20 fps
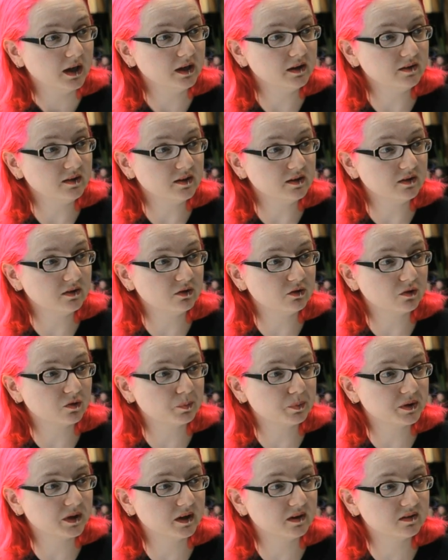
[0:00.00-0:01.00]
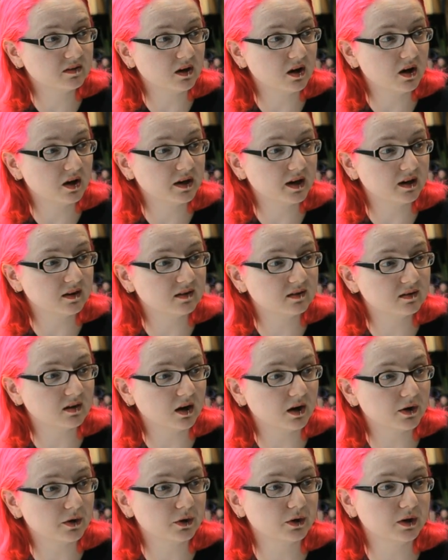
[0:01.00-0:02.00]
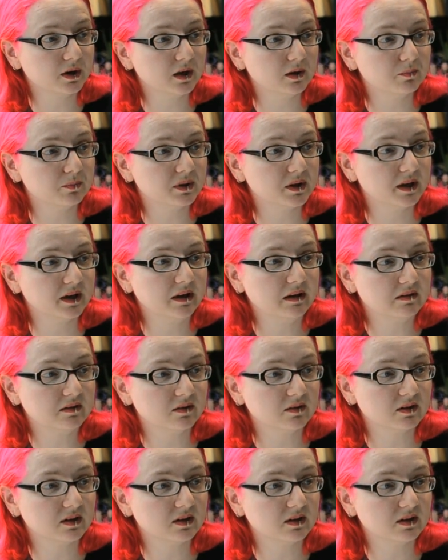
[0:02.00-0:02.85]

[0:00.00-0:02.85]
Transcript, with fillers: You can see this is just placed on and soldered in place.